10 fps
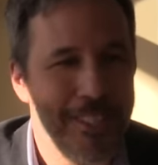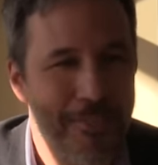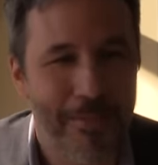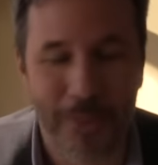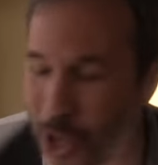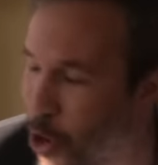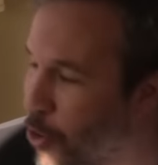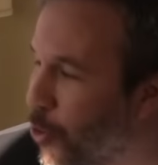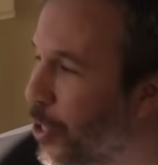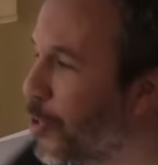sometimes
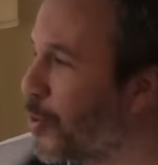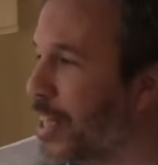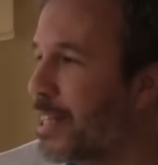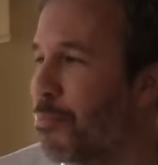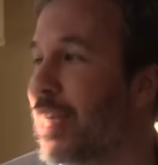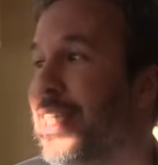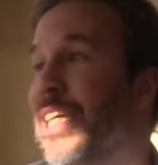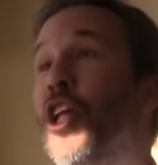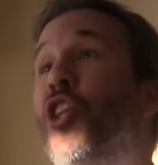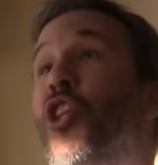you look at your assembly, it's
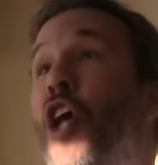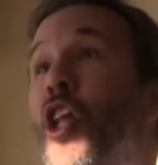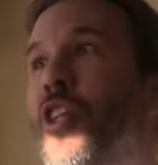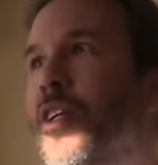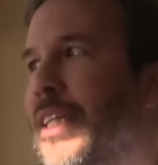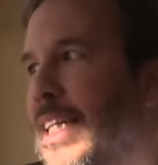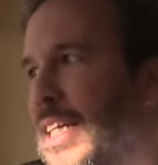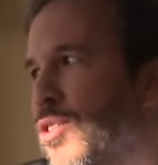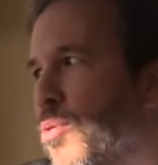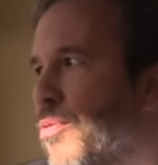a total
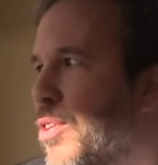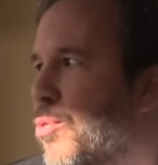catastrophe.